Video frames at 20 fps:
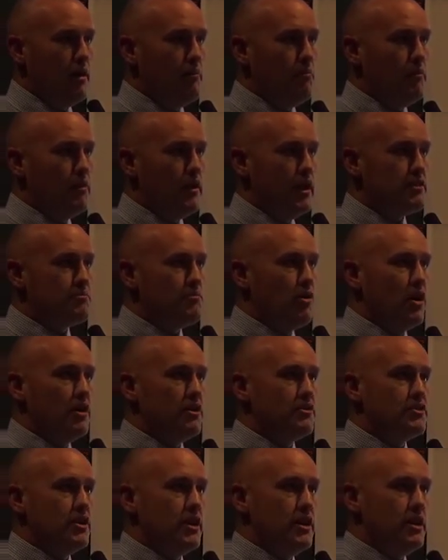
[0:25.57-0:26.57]
That's my
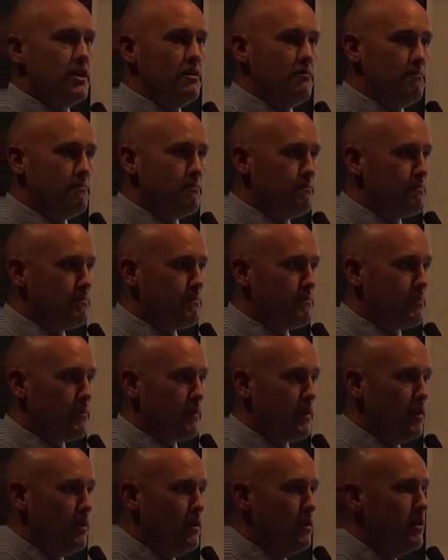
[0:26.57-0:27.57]
understanding.
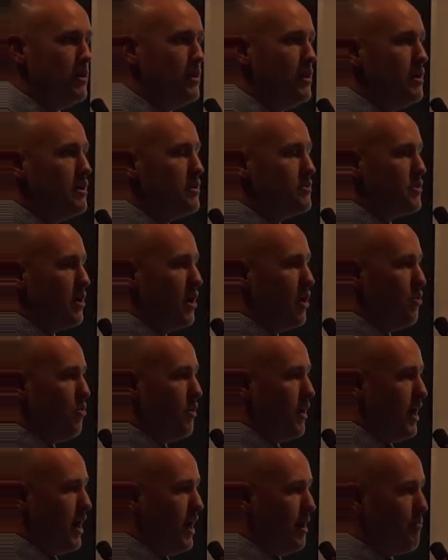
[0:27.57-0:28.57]
So
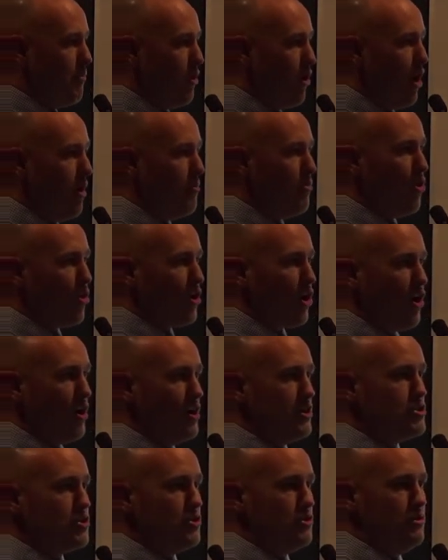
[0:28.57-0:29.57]
I'm not going
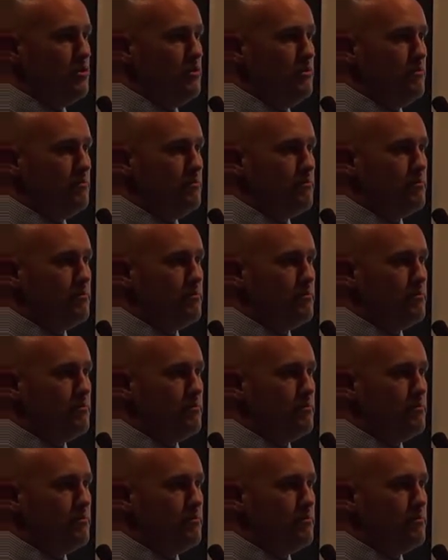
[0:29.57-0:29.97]
to...